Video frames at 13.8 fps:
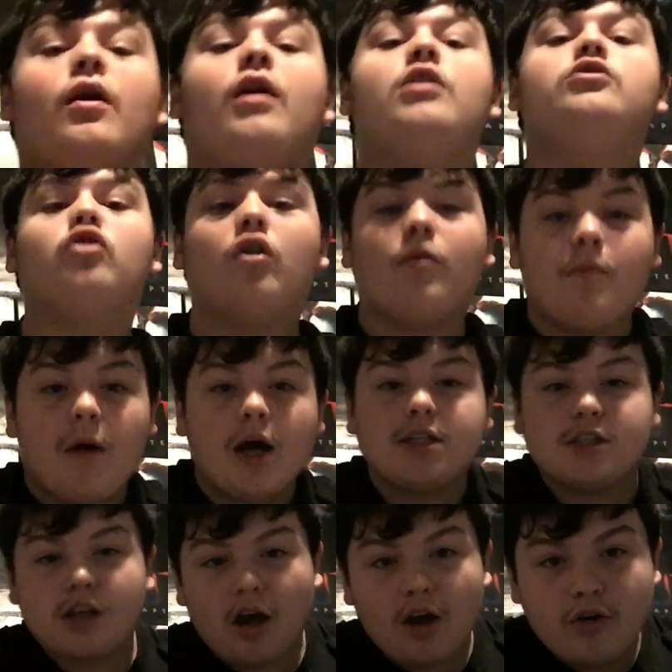I dropped my
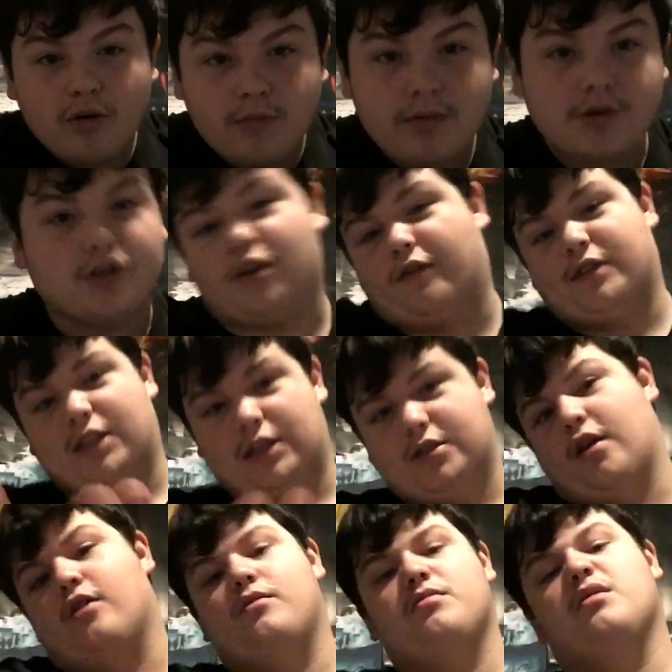soap." Because obviously
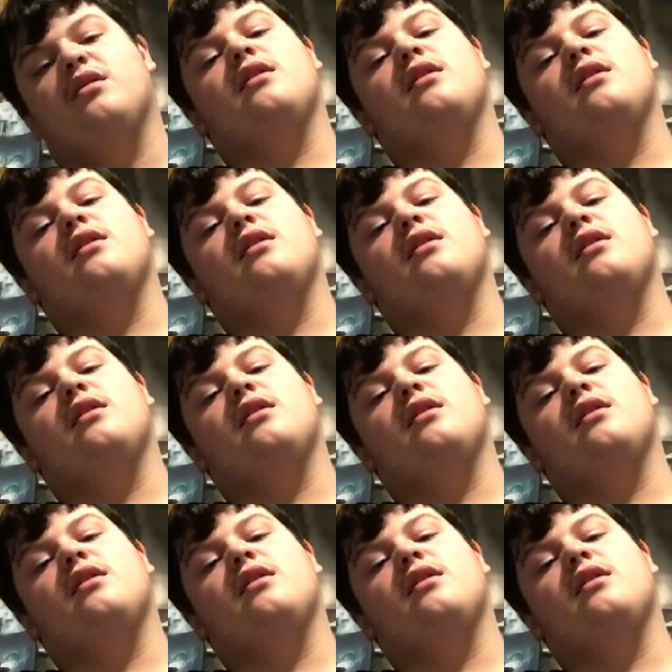soap